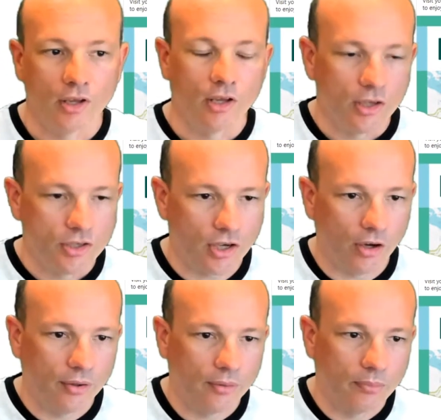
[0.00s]

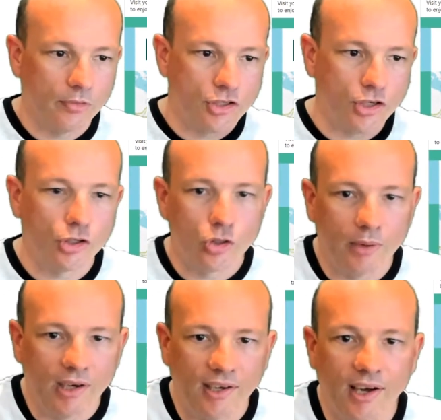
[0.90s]
So social
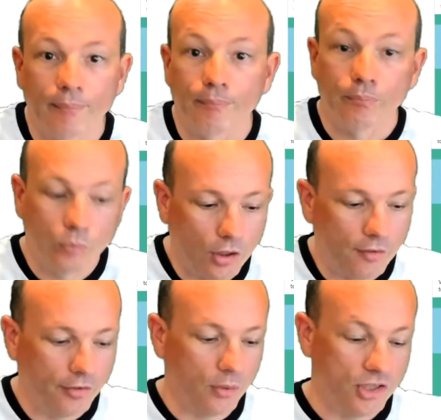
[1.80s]
media, we've got a
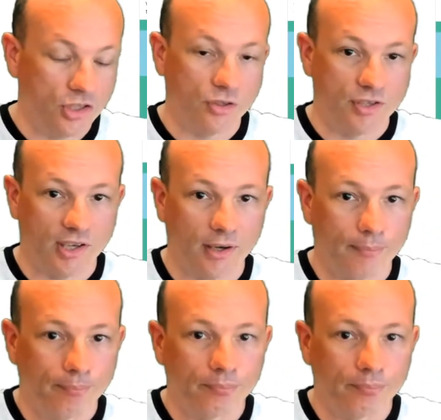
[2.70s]
few issues there.